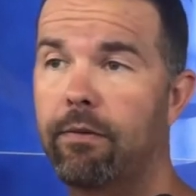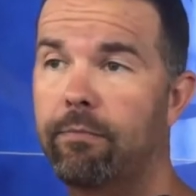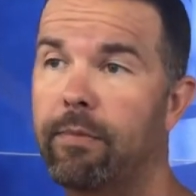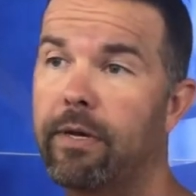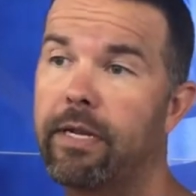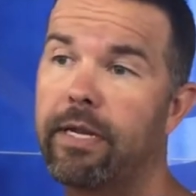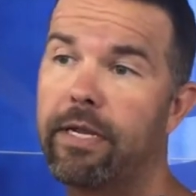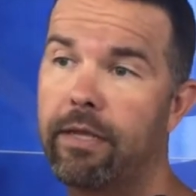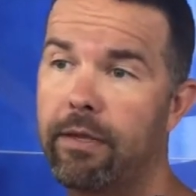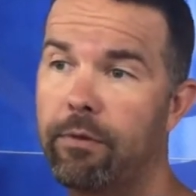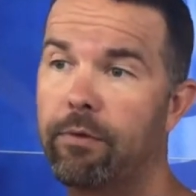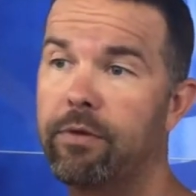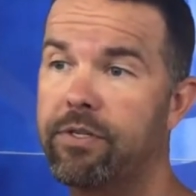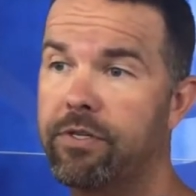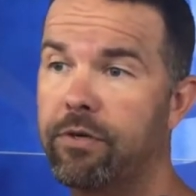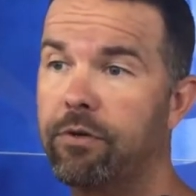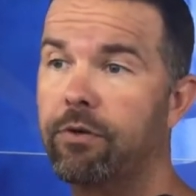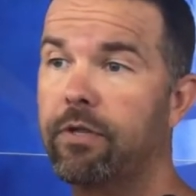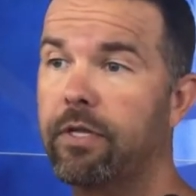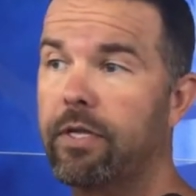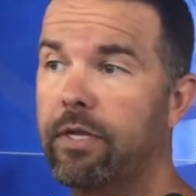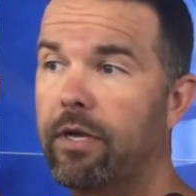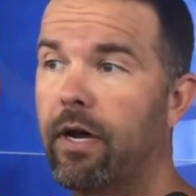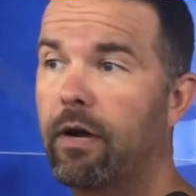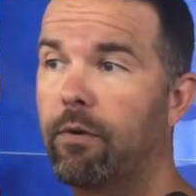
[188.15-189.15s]
But it was
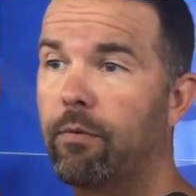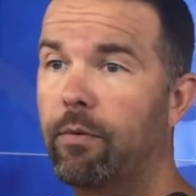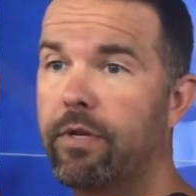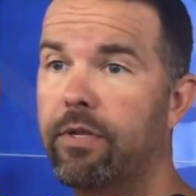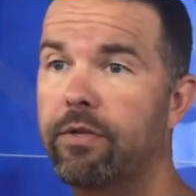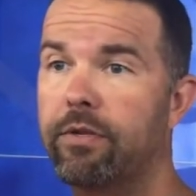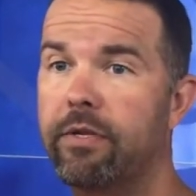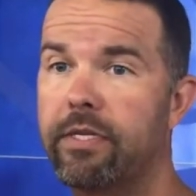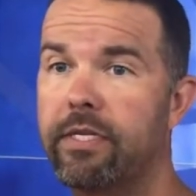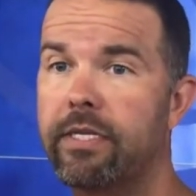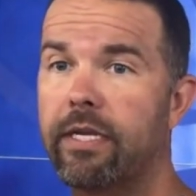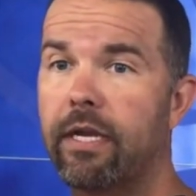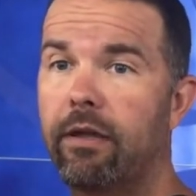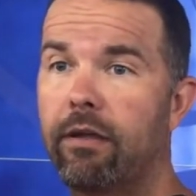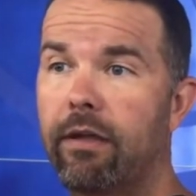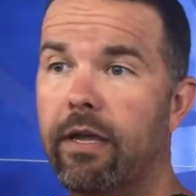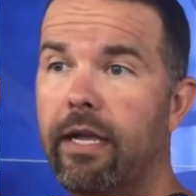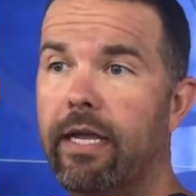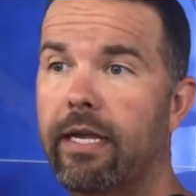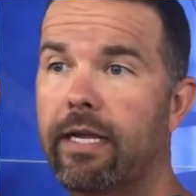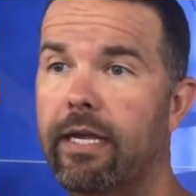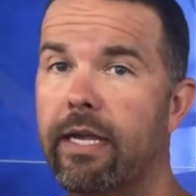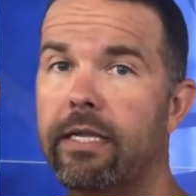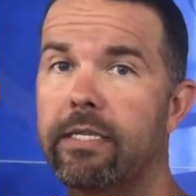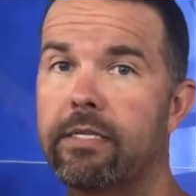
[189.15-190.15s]
early on when you could tell
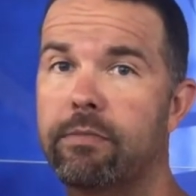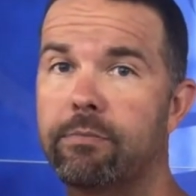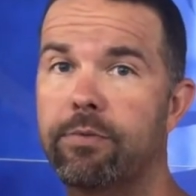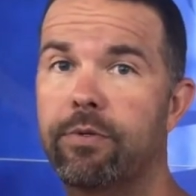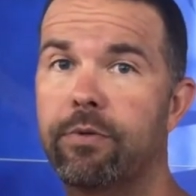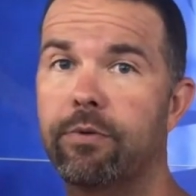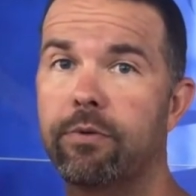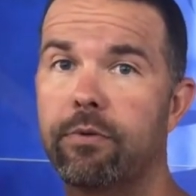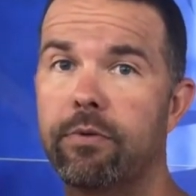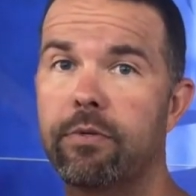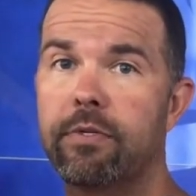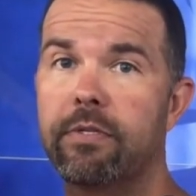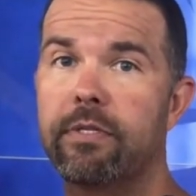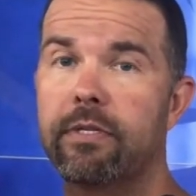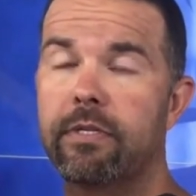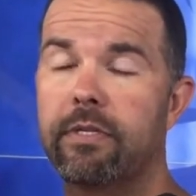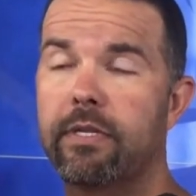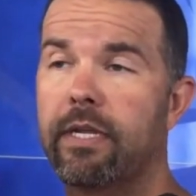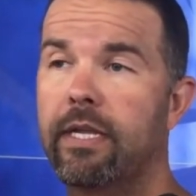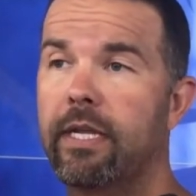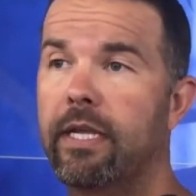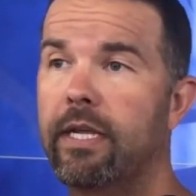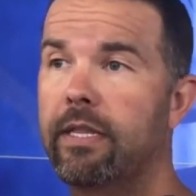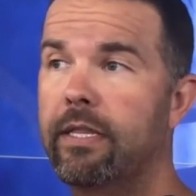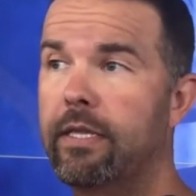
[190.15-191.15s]
Hank had some tools and
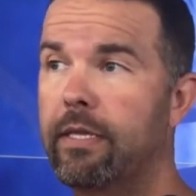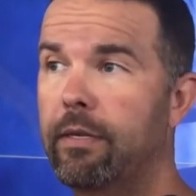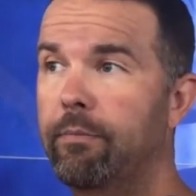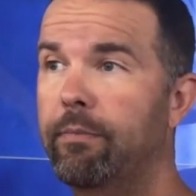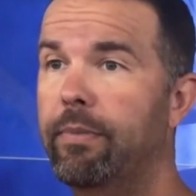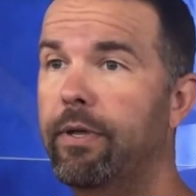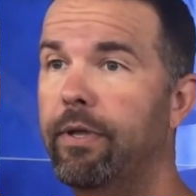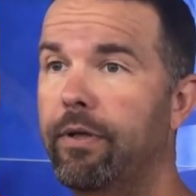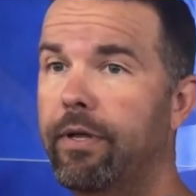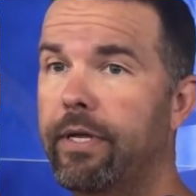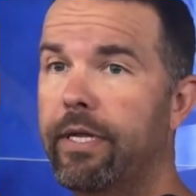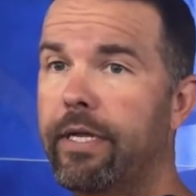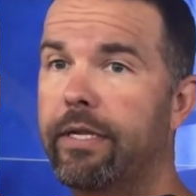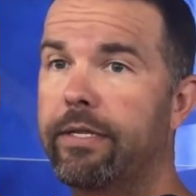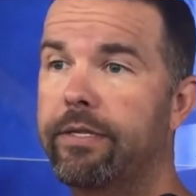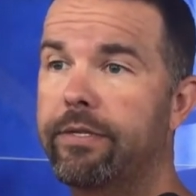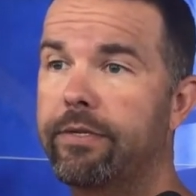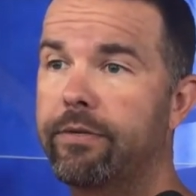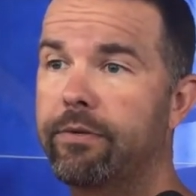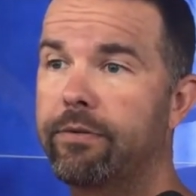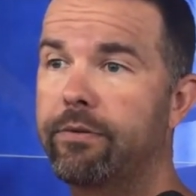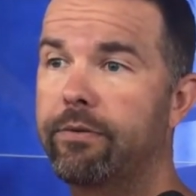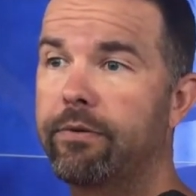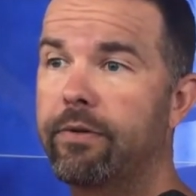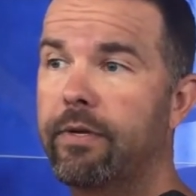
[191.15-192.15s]
the ability
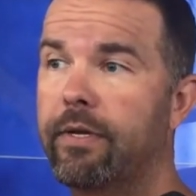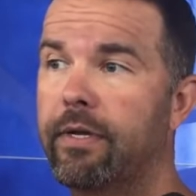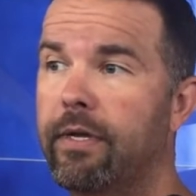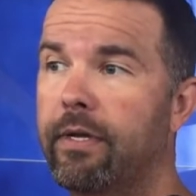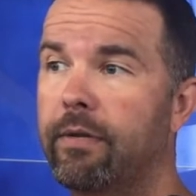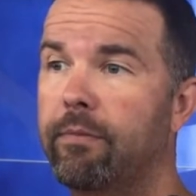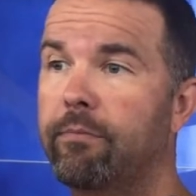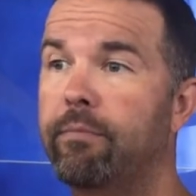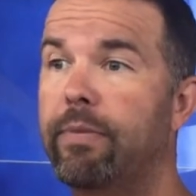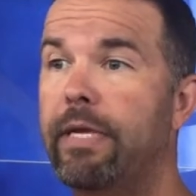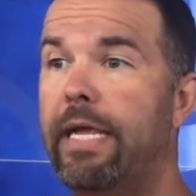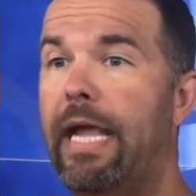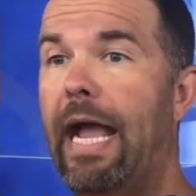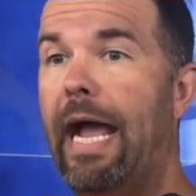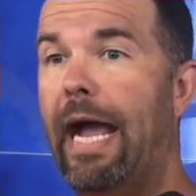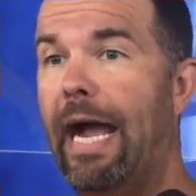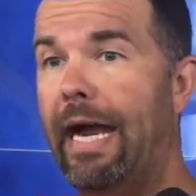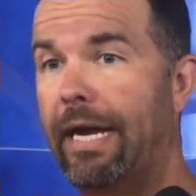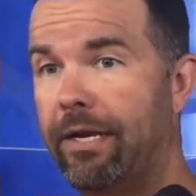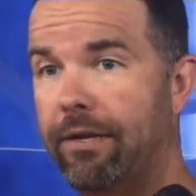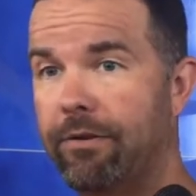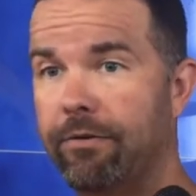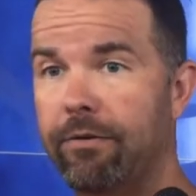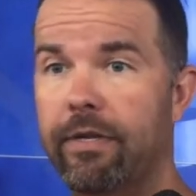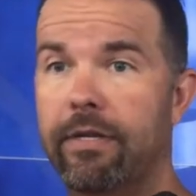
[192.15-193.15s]
to be
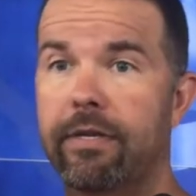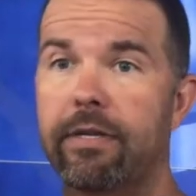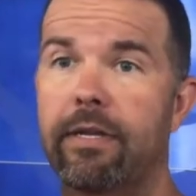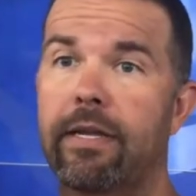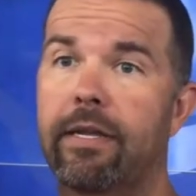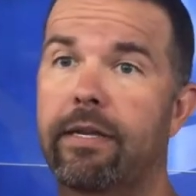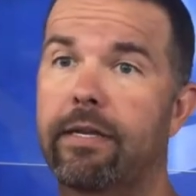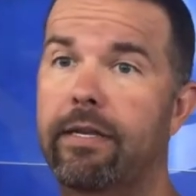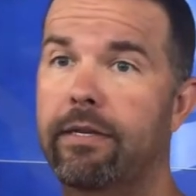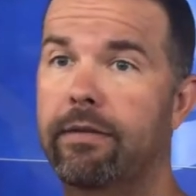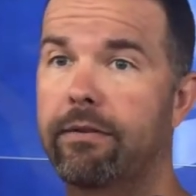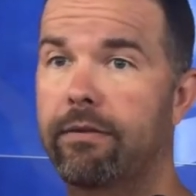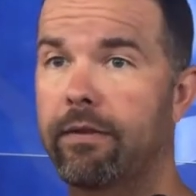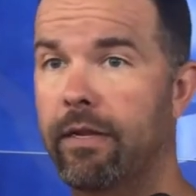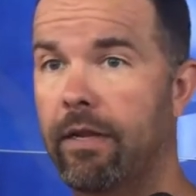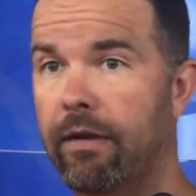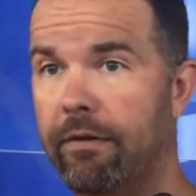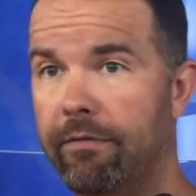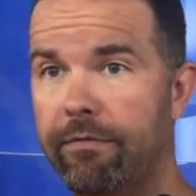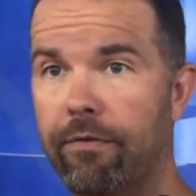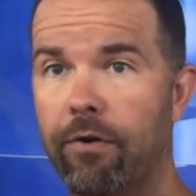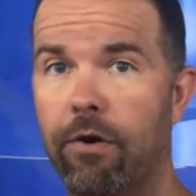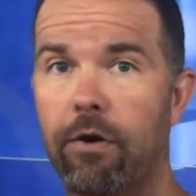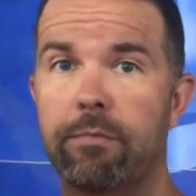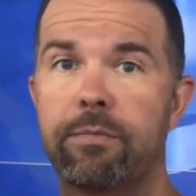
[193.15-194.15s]
accurate and
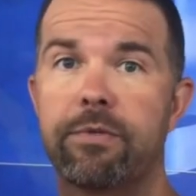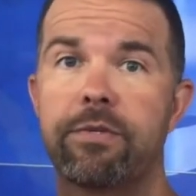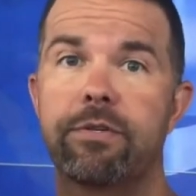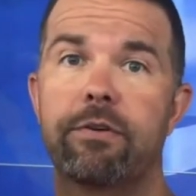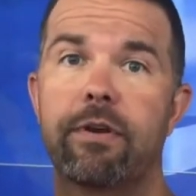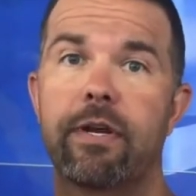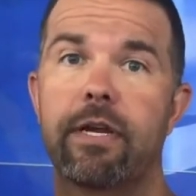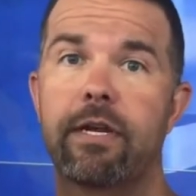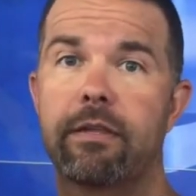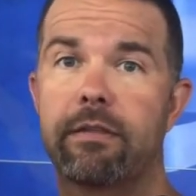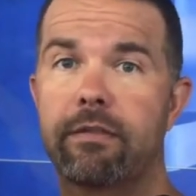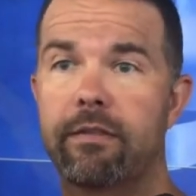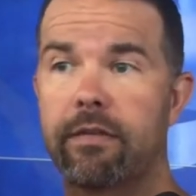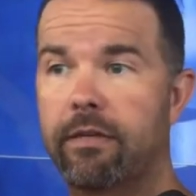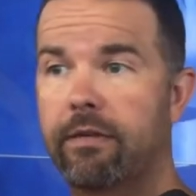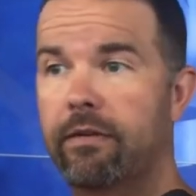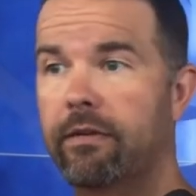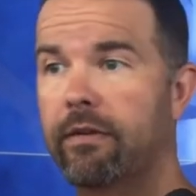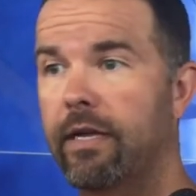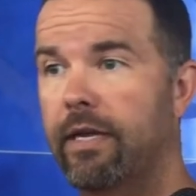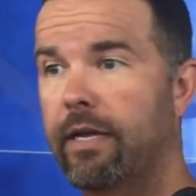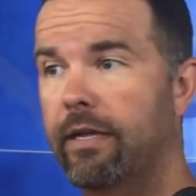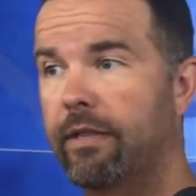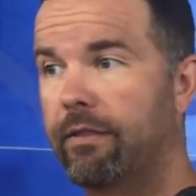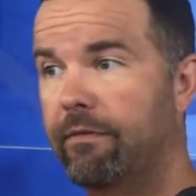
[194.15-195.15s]
enough arm strength
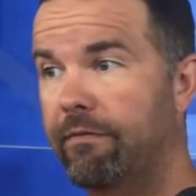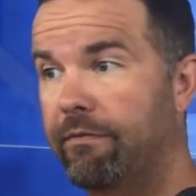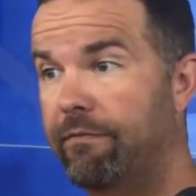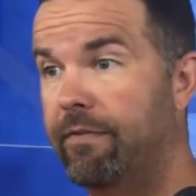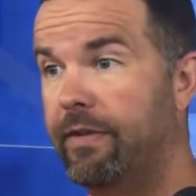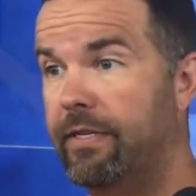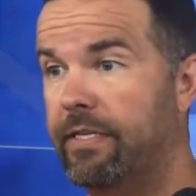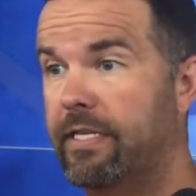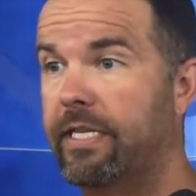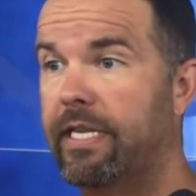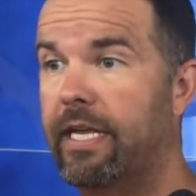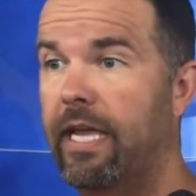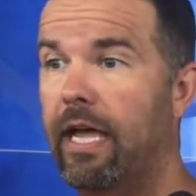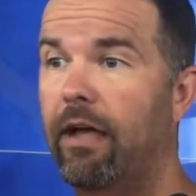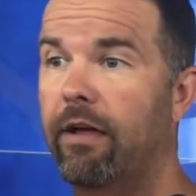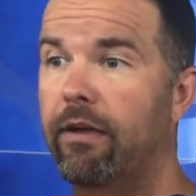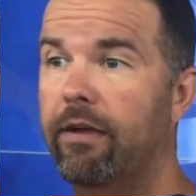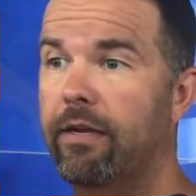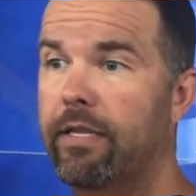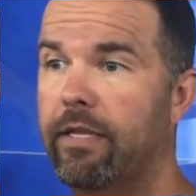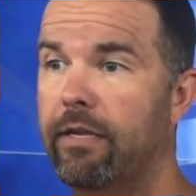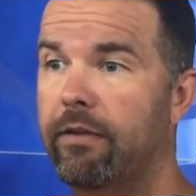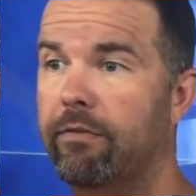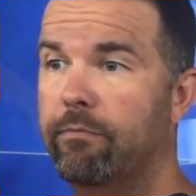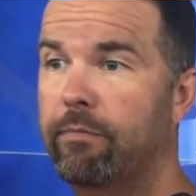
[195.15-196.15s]
and the
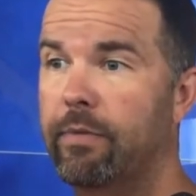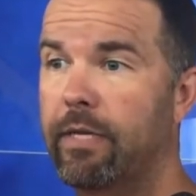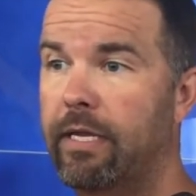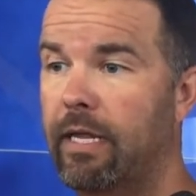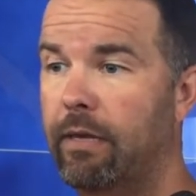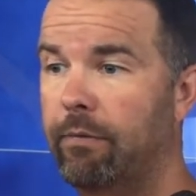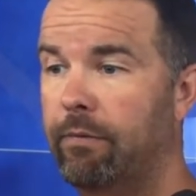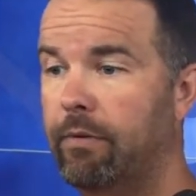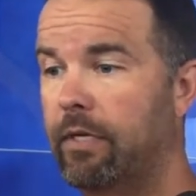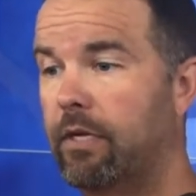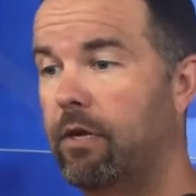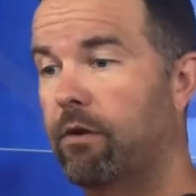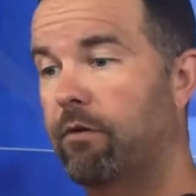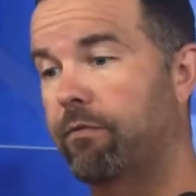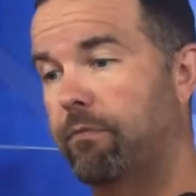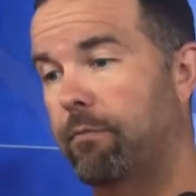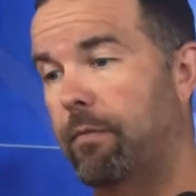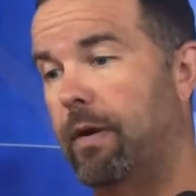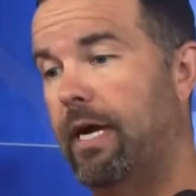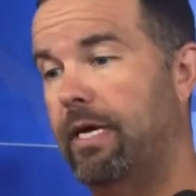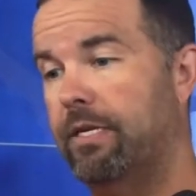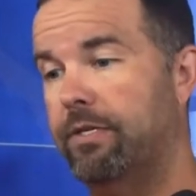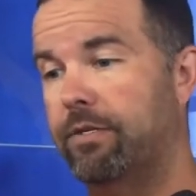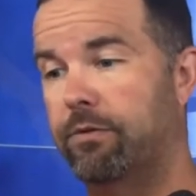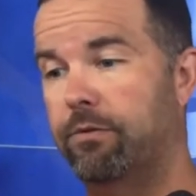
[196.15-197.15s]
physicality of being able to go from
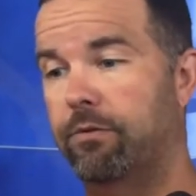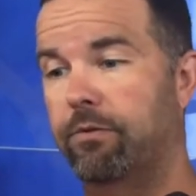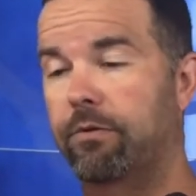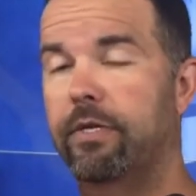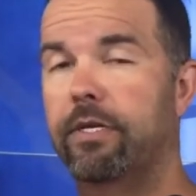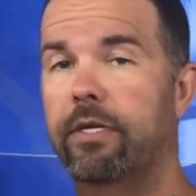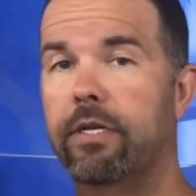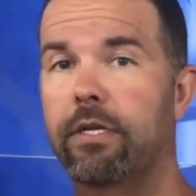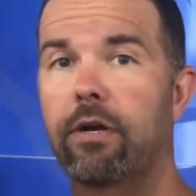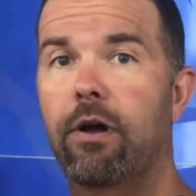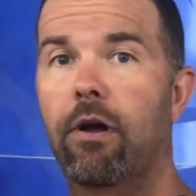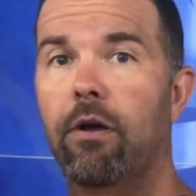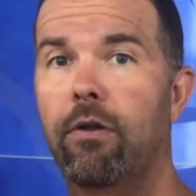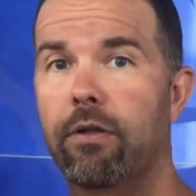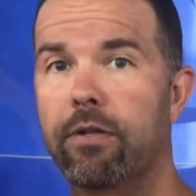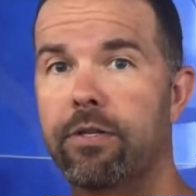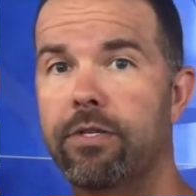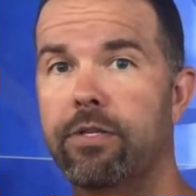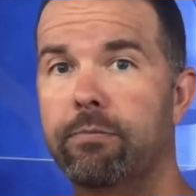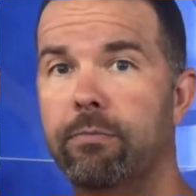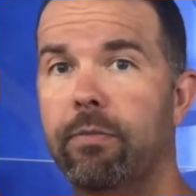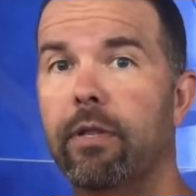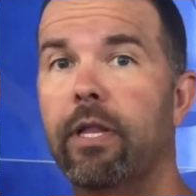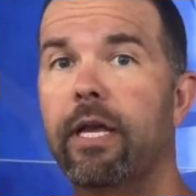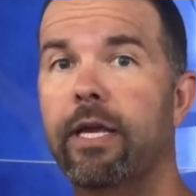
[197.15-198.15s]
high school into
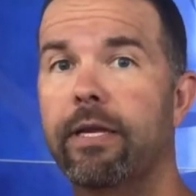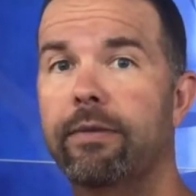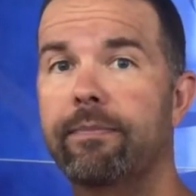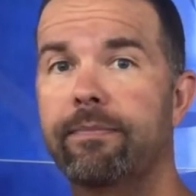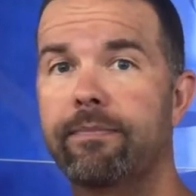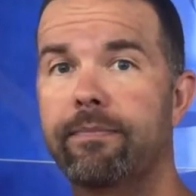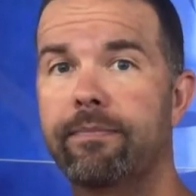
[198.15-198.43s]
college and play.